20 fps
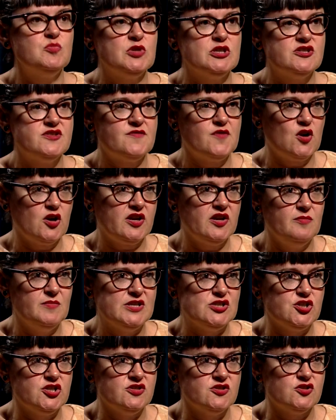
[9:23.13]
push for a
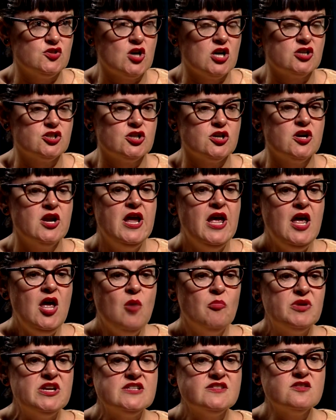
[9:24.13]
commission structure,
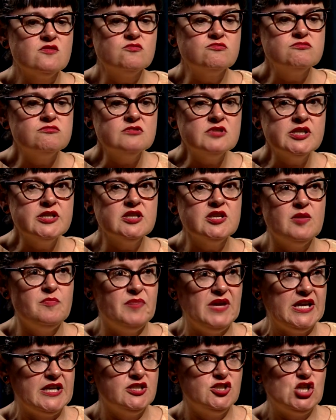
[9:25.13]
but it's a really
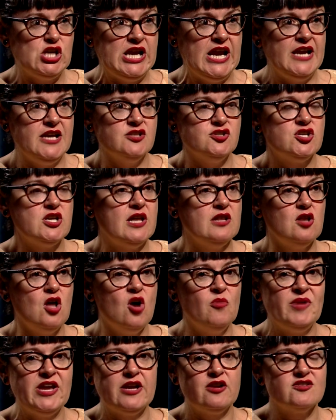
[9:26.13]
big change, and
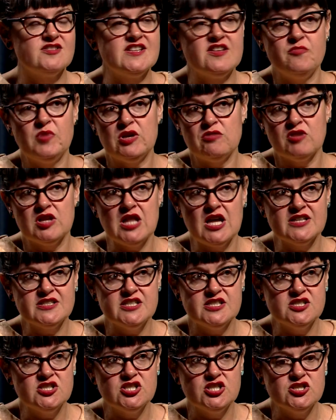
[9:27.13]
lawmakers have been
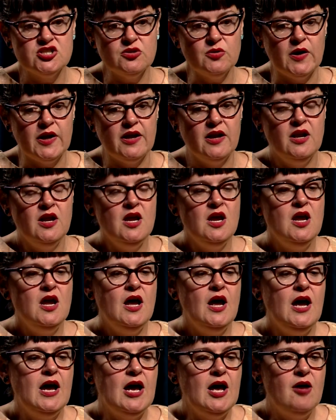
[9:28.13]
reluctant to do it.
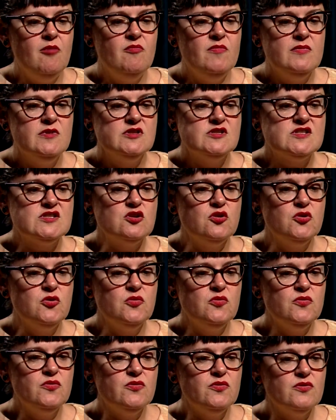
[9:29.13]

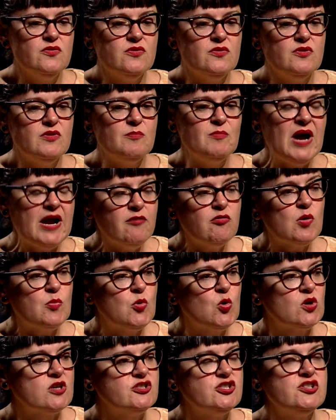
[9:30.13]
So my
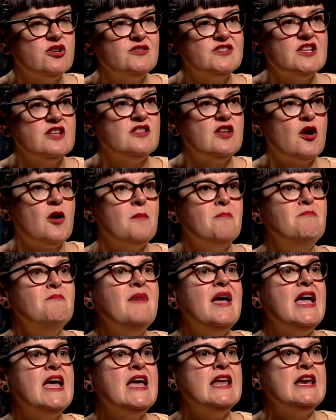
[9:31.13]
report shows that there are
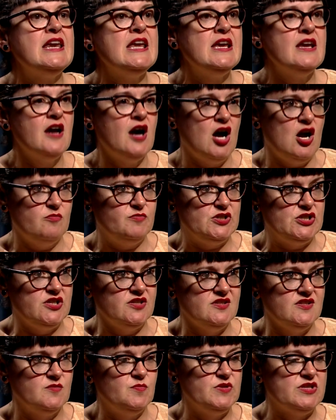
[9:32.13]
many
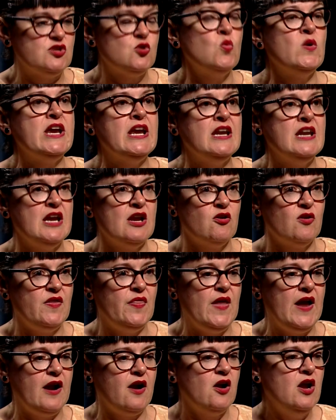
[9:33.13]
options between here and
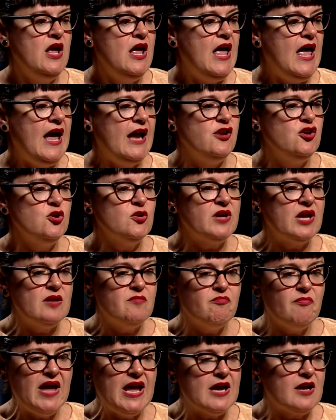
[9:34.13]
there, and you
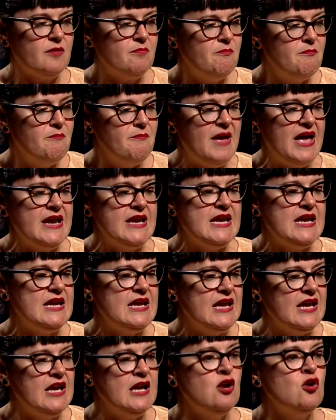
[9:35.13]
can make many
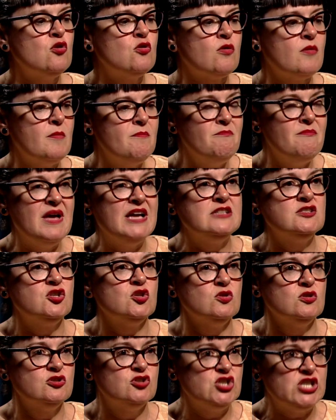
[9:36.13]

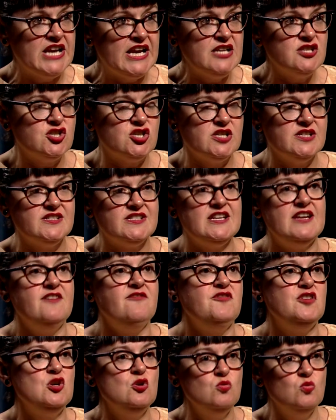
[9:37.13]
incremental changes
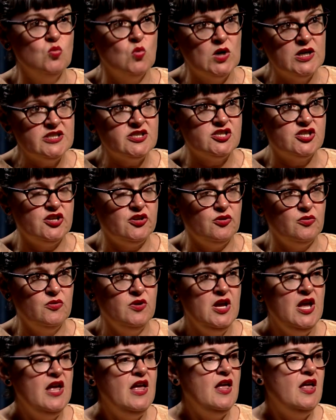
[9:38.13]
if you want to.
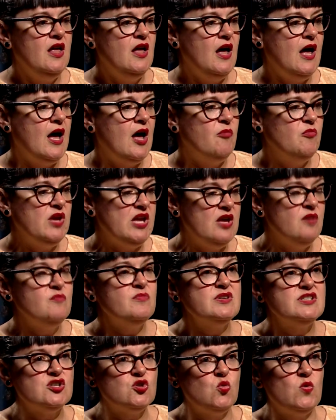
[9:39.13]
In
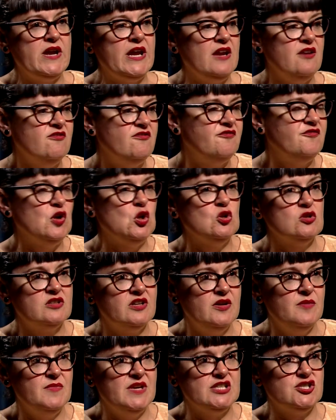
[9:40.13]
between full
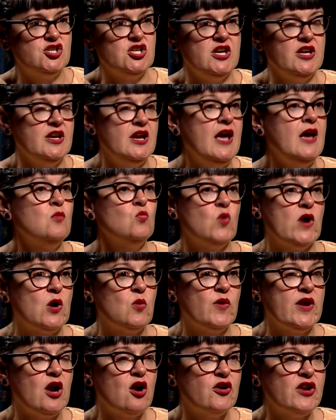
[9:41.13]
commission and where
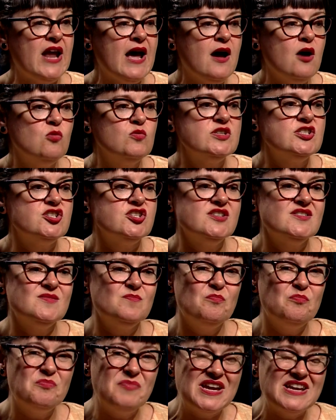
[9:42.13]
we are now, which is
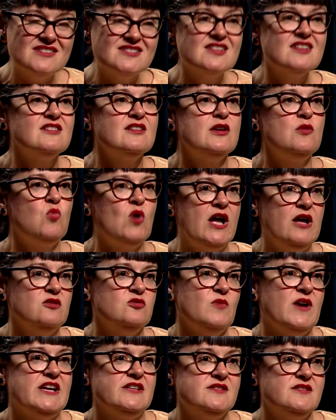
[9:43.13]
basically
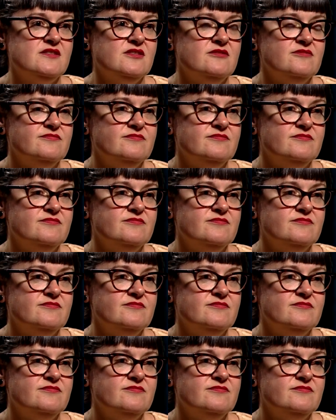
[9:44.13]
Wild West.